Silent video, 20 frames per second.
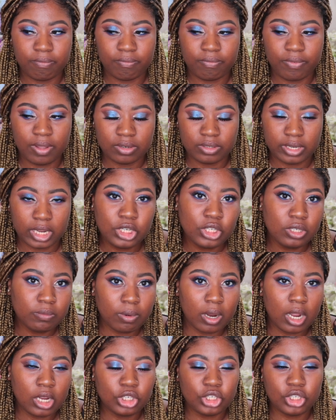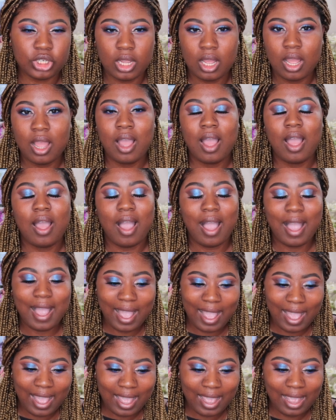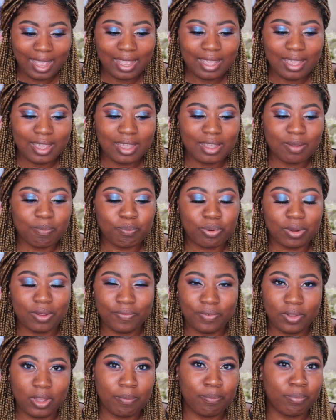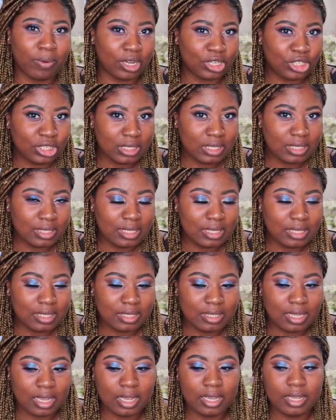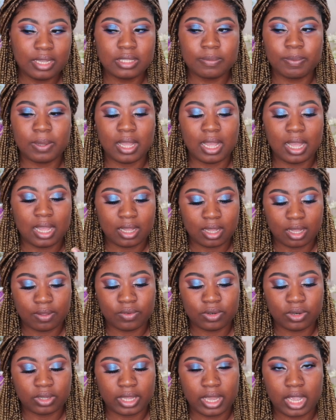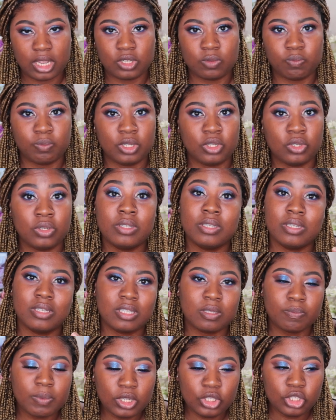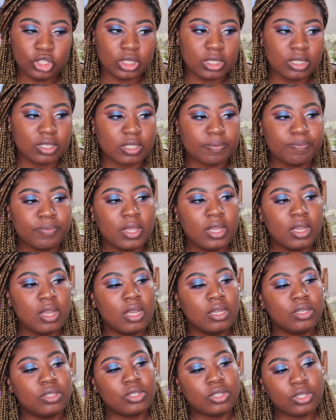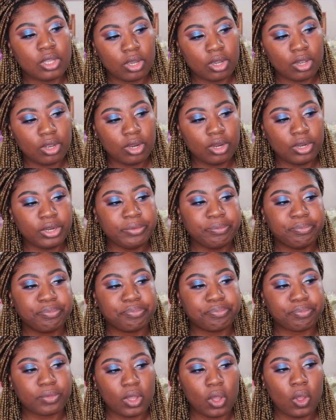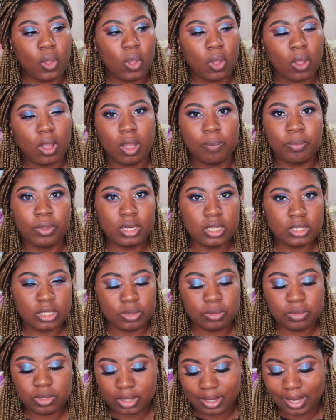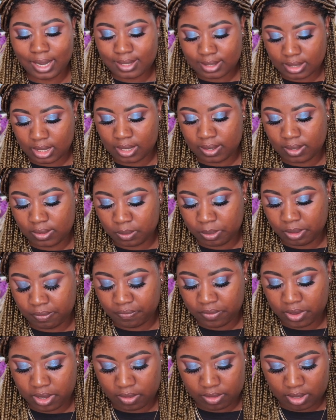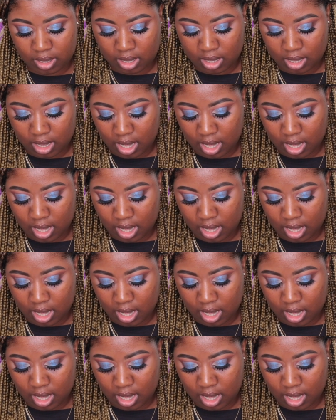foundation brush. I prefer brushes these days, but I have on occasion been using sponges. So I'm gonna zoom you guys in a little bit further